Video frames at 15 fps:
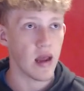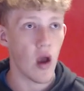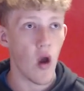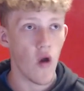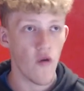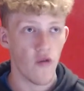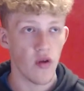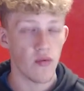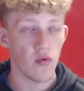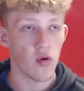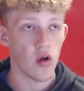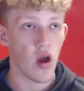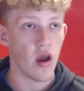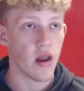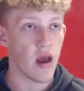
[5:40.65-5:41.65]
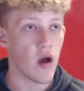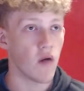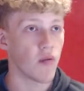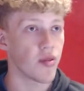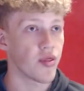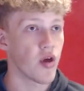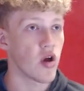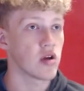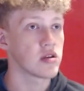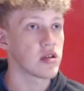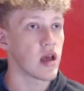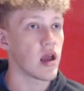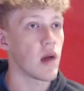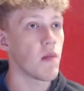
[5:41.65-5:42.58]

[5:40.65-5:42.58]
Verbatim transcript: Hopefully, I'm not going out. Thursday,